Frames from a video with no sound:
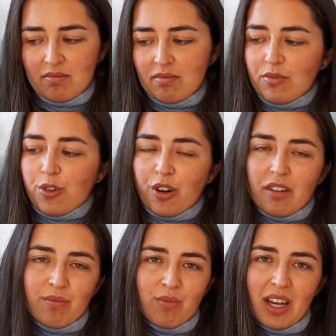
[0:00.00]
for
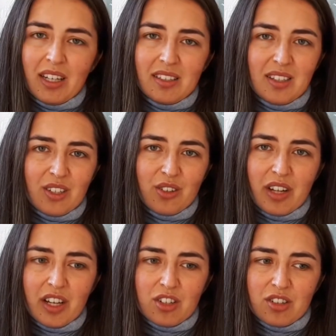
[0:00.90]
any
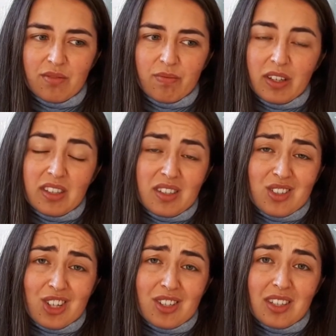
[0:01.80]
situation. And this is
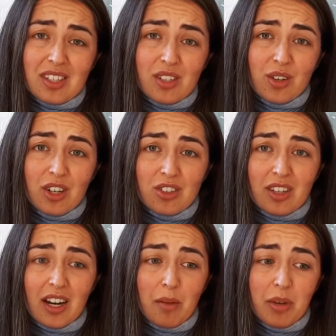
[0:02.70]
just the situation that
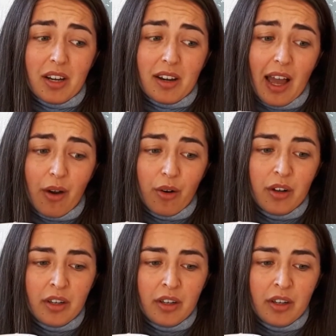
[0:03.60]
I'm in now.